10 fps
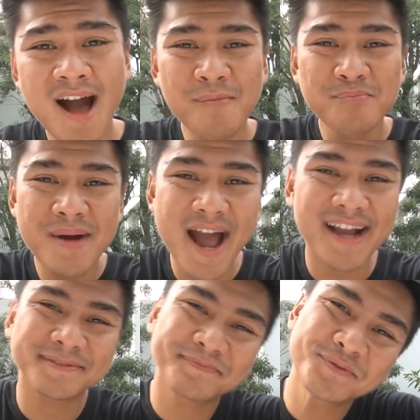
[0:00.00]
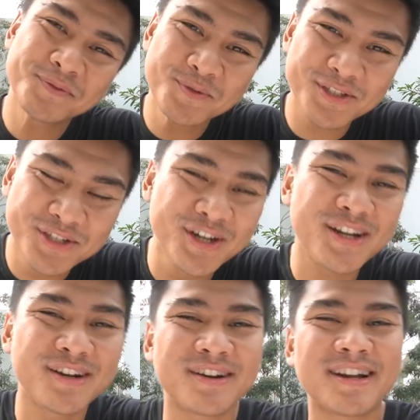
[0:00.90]
I'm back. What's
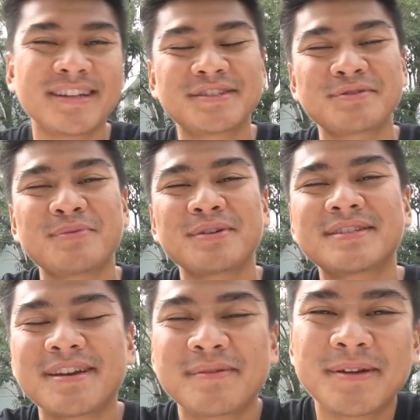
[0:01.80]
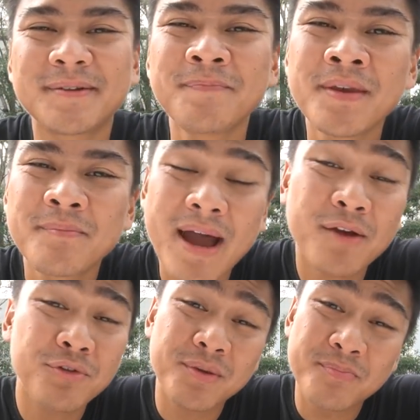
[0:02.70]
good, internet? It's your boy Statement,
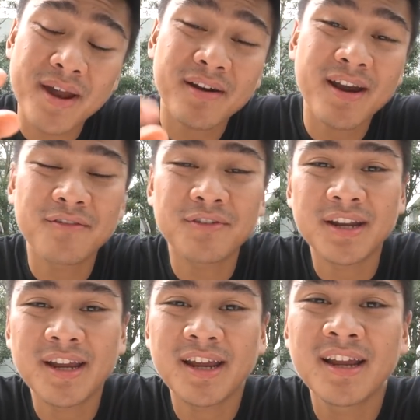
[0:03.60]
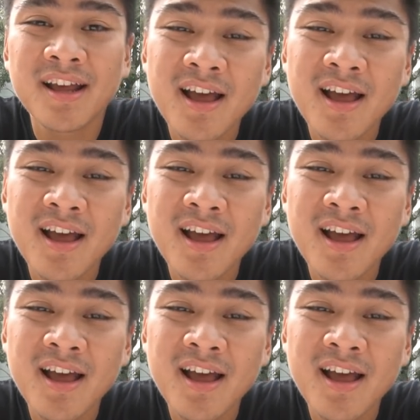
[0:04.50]
back with the Better Every Day.